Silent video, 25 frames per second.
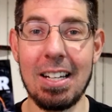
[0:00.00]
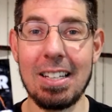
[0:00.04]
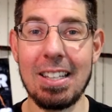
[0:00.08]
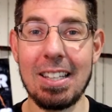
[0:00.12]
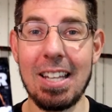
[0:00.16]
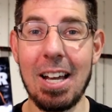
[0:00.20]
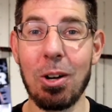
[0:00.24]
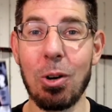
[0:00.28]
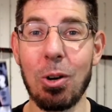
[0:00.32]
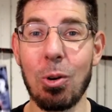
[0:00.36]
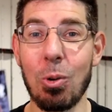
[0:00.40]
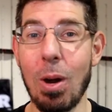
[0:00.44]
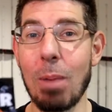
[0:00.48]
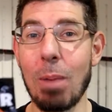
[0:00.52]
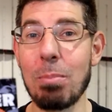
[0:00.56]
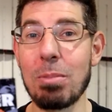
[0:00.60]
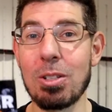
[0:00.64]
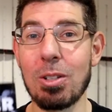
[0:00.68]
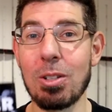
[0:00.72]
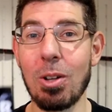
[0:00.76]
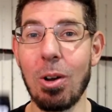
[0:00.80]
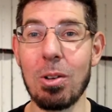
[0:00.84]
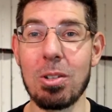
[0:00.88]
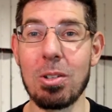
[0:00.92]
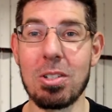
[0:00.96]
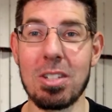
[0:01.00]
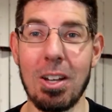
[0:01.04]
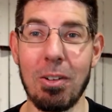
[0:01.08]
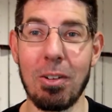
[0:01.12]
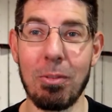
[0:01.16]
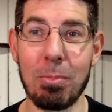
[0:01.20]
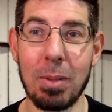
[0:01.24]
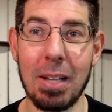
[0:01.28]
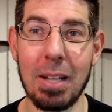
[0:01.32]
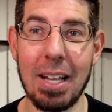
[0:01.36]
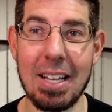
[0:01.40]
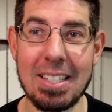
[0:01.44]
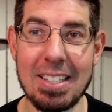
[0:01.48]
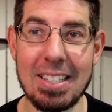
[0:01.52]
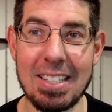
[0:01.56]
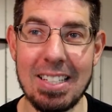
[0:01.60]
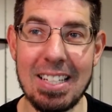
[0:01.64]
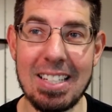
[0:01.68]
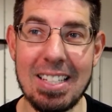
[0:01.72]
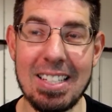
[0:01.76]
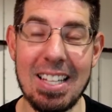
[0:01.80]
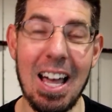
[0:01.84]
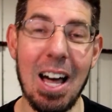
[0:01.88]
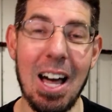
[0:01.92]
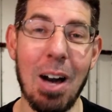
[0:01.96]
Now, Grub style soft
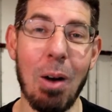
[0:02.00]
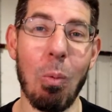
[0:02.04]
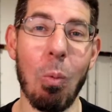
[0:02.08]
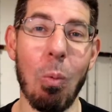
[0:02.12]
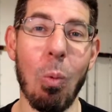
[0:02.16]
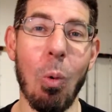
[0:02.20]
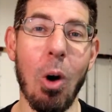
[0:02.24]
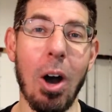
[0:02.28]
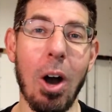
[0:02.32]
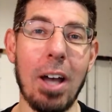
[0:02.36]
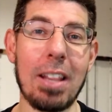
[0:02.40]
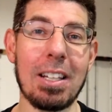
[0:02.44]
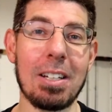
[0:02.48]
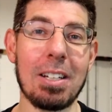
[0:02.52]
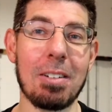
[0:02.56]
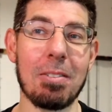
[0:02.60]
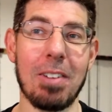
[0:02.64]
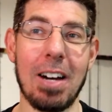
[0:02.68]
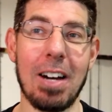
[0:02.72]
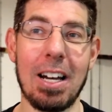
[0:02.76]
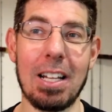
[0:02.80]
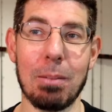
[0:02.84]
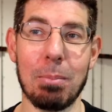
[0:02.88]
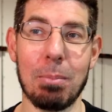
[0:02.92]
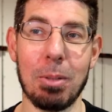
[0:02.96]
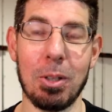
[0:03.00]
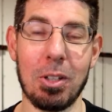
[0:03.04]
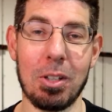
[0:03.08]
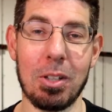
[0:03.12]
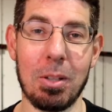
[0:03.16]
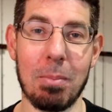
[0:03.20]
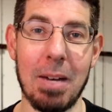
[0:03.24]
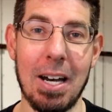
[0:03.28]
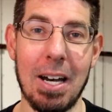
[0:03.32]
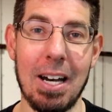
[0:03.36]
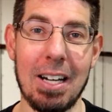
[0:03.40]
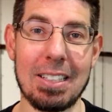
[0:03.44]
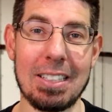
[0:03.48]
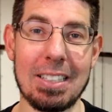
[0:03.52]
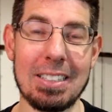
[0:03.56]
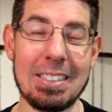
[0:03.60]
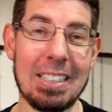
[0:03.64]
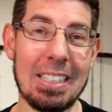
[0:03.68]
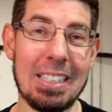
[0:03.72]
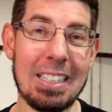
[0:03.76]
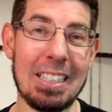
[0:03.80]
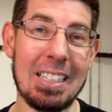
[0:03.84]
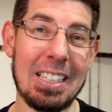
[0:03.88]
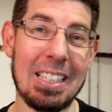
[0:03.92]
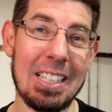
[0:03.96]
plastics are widely available on the market.
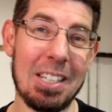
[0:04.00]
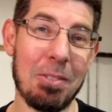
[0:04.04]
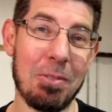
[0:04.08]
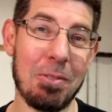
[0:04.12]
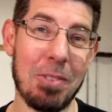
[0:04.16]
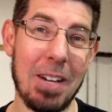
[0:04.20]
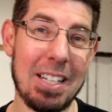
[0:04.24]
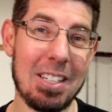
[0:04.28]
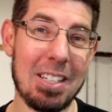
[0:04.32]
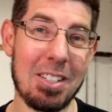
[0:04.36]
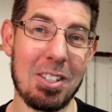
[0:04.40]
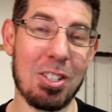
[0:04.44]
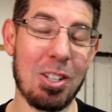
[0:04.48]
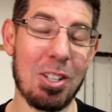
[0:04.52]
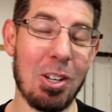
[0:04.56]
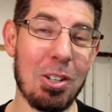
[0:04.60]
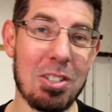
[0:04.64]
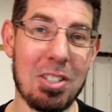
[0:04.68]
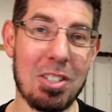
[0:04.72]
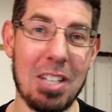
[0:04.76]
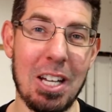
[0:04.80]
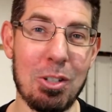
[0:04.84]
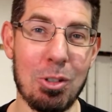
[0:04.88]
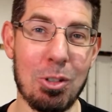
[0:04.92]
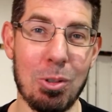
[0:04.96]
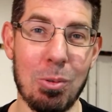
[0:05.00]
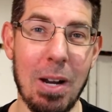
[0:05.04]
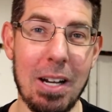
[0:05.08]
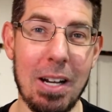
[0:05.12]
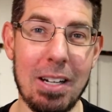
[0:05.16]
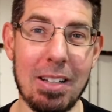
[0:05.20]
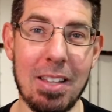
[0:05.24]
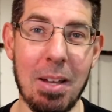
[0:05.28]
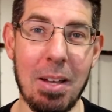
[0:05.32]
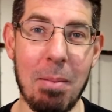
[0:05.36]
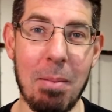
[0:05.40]
In fact, it's so saturated